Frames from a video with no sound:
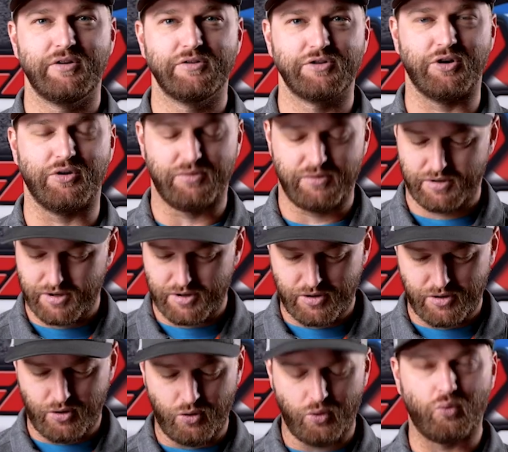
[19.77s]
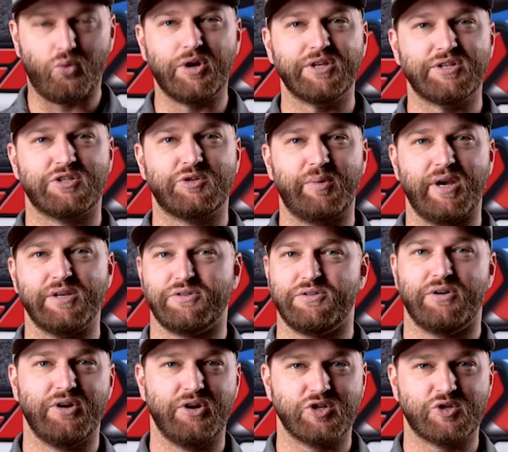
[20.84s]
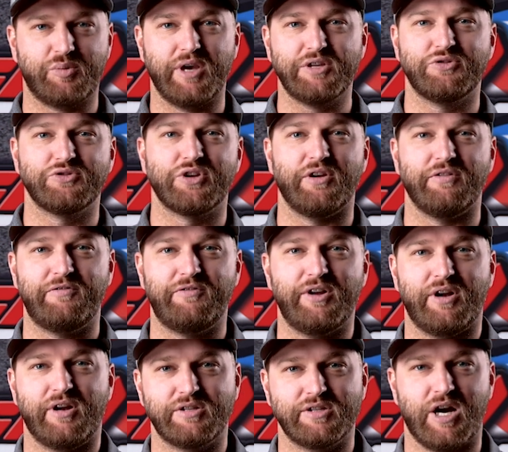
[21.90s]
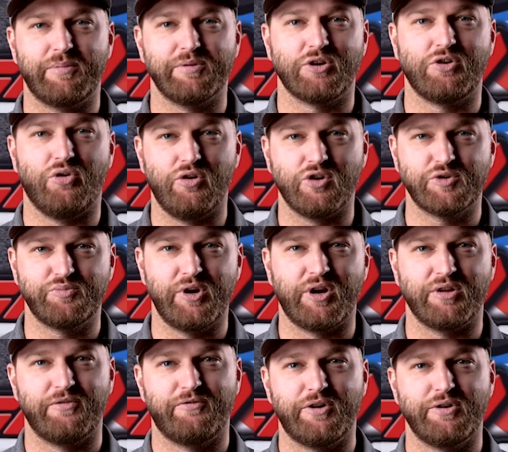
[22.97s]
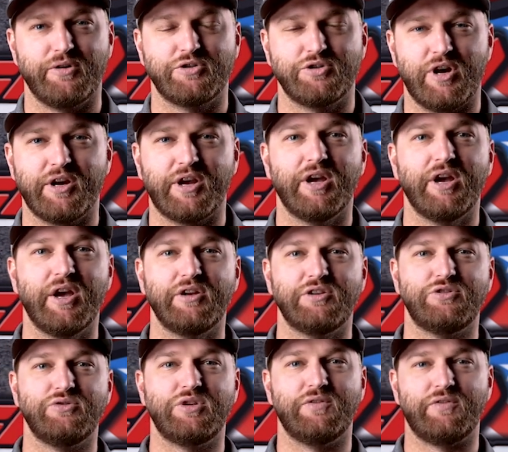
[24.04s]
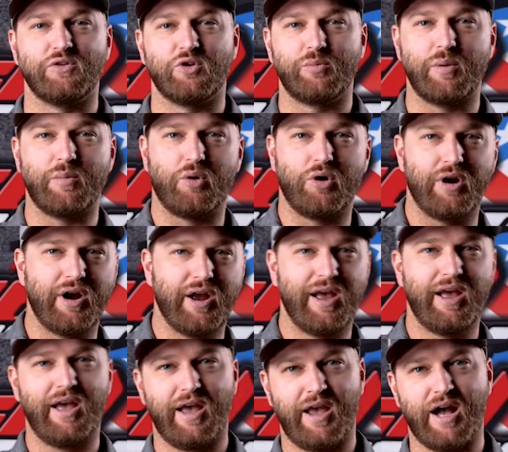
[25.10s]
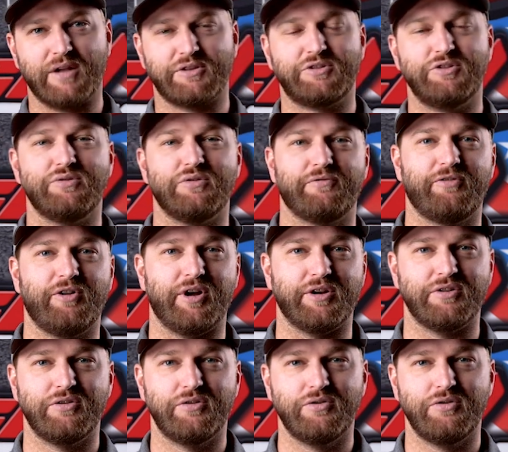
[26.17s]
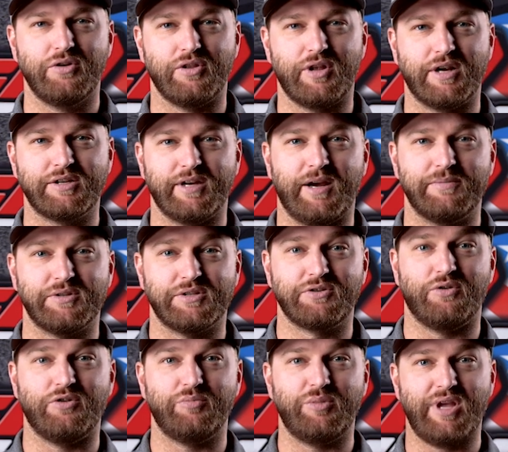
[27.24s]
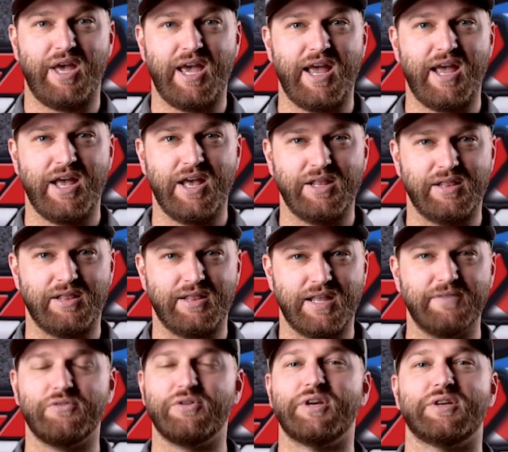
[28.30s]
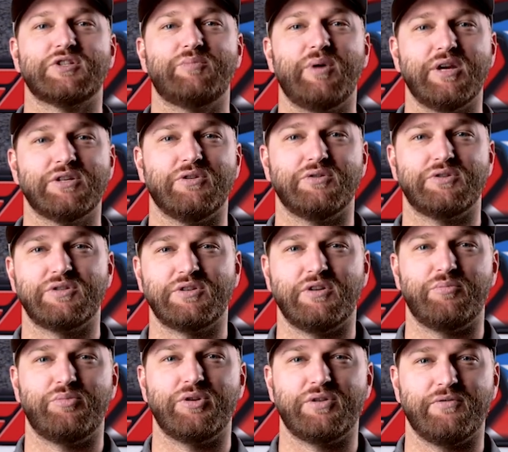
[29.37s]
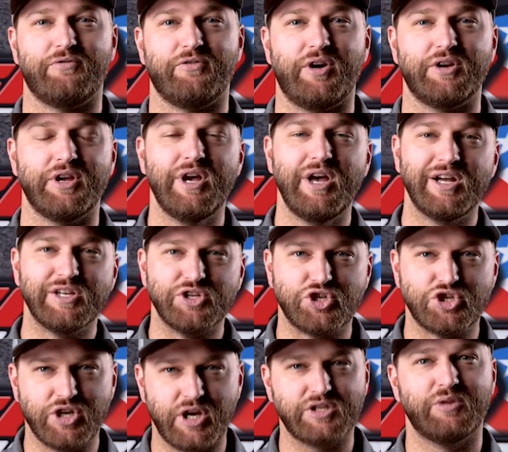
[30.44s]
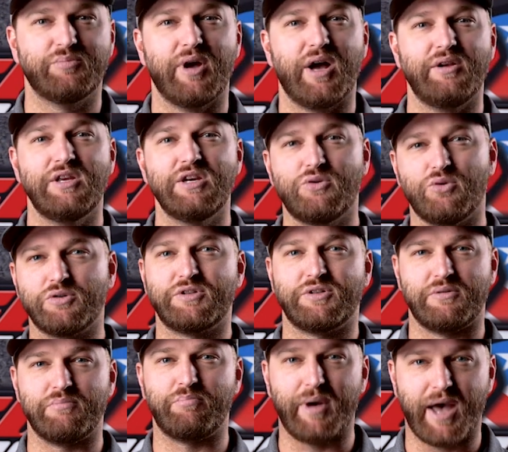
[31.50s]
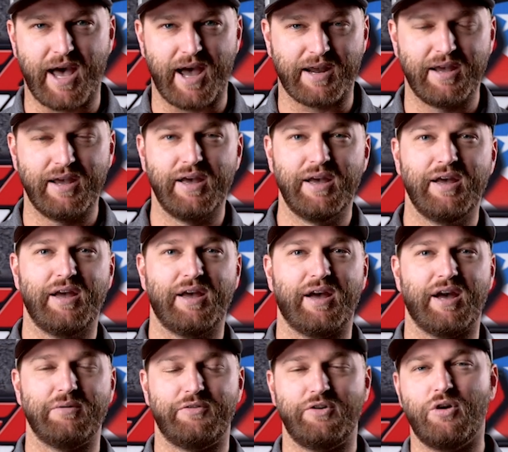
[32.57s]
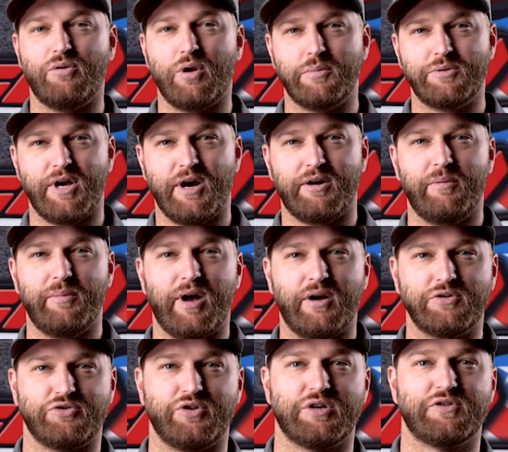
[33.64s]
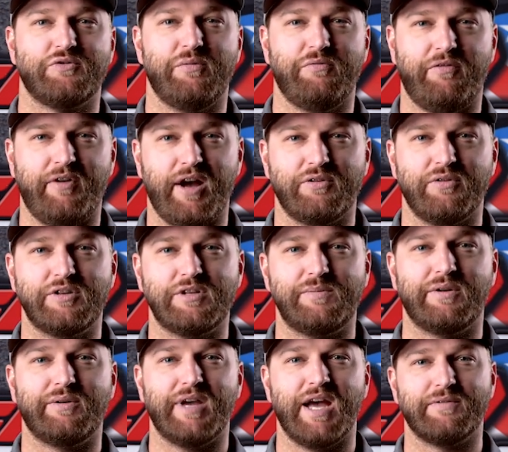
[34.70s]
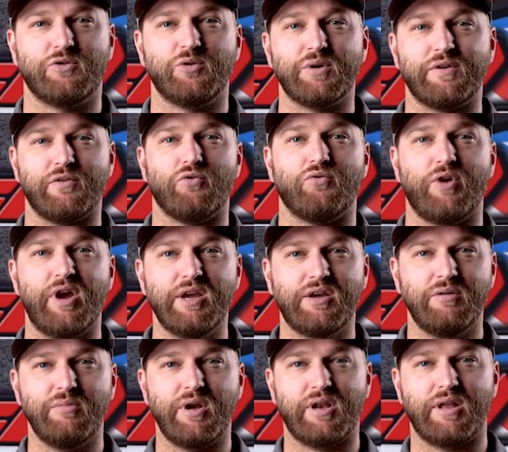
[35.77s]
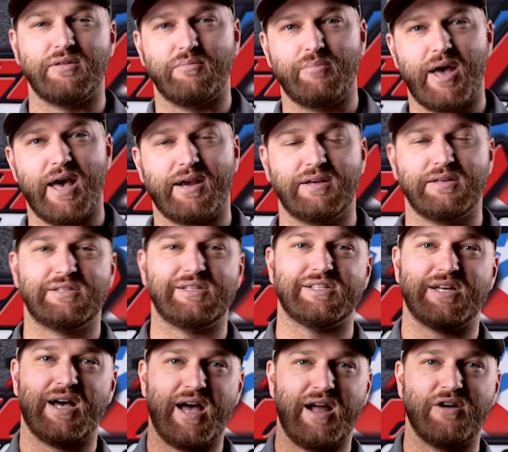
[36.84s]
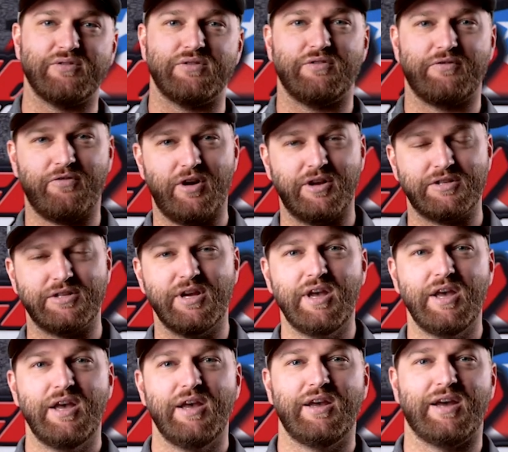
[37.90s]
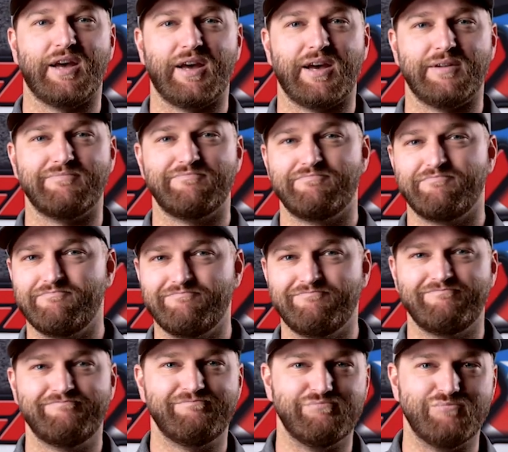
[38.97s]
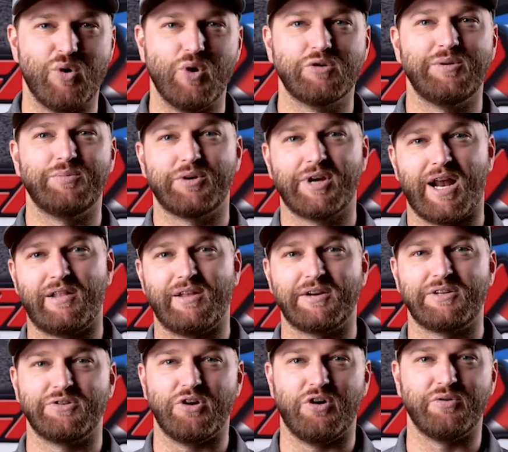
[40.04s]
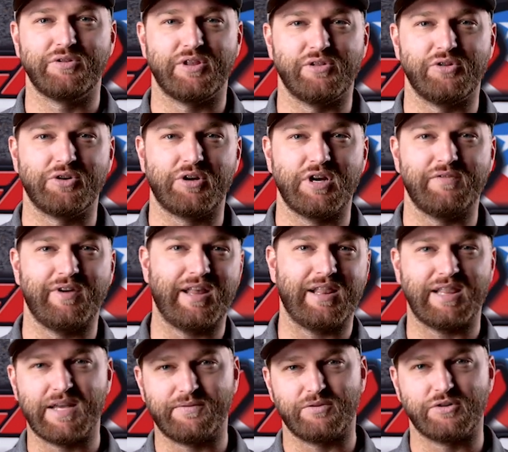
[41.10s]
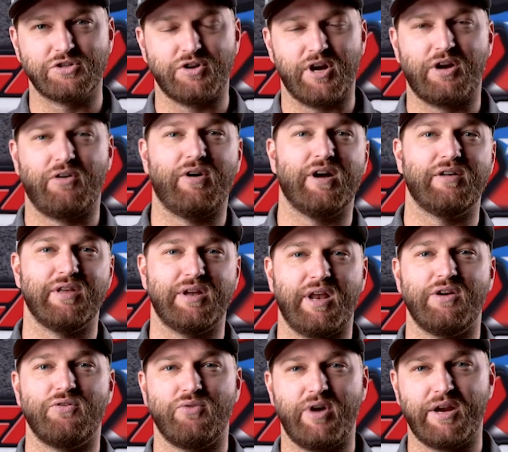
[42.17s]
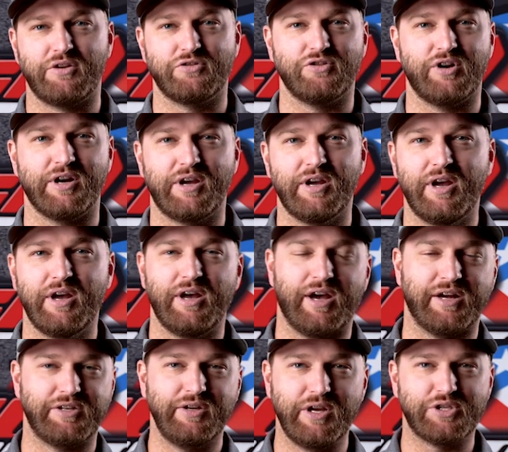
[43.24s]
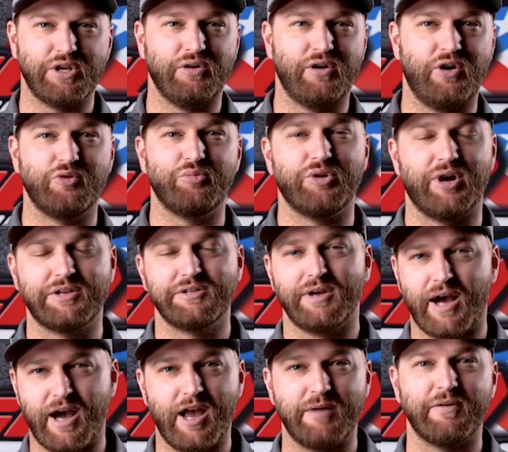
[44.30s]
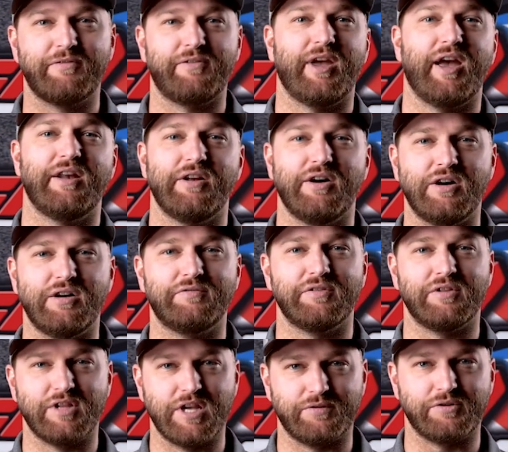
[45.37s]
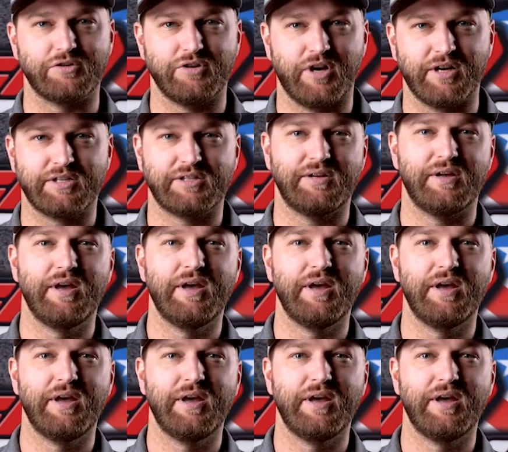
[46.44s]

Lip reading: So, what is a spacer? A spacer is going to fit on top of the coil spring on the front of your truck to give you a little bit more altitude in the front. A lot of times this is going to be a leveling spacer. This is going to put the front just about equal to the back. If you don't know what I'm talking about, trucks from the factory typically have a little bit of a rake, meaning the back sits higher than the front. Most people kind of like to go with the look of a leveled truck rather than a raked truck. To each their own, but I am a fan of leveled trucks.